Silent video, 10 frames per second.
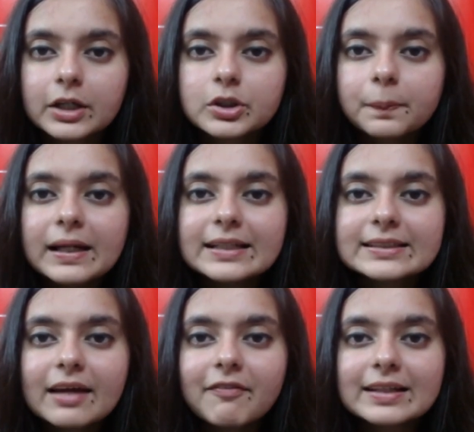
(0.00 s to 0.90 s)
So please
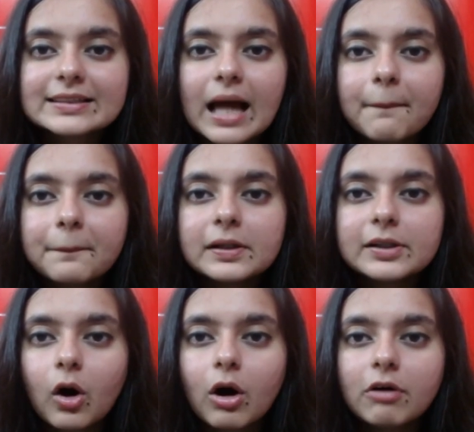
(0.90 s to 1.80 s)
give example
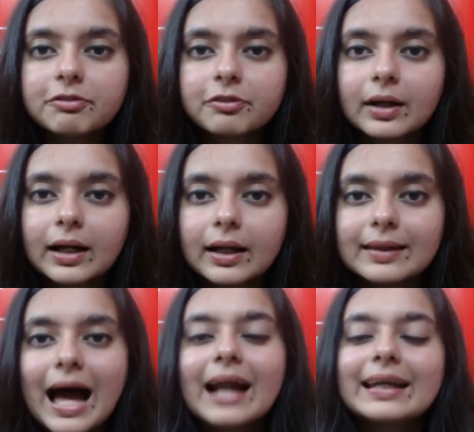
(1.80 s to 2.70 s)
of
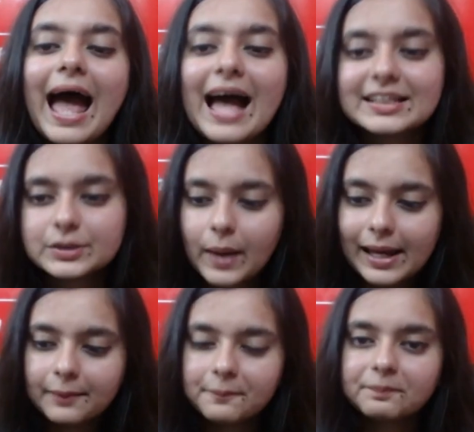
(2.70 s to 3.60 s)
that as well.